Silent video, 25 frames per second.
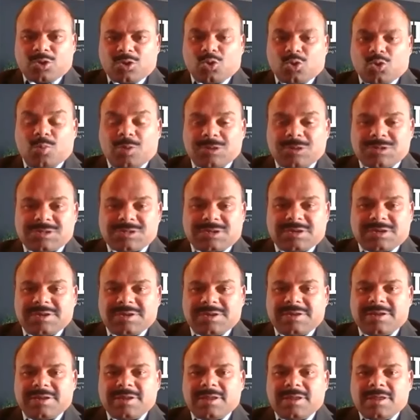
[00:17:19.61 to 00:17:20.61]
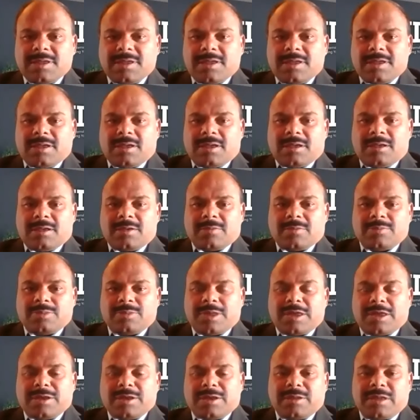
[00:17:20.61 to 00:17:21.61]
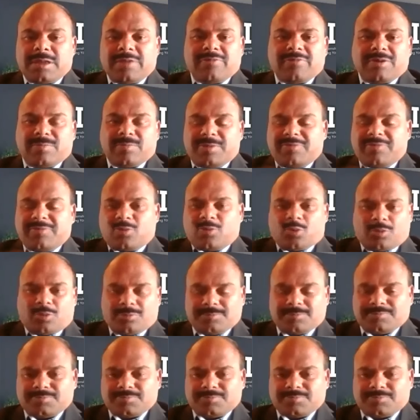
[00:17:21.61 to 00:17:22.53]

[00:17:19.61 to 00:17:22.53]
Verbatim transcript: robustly uh, than ever before.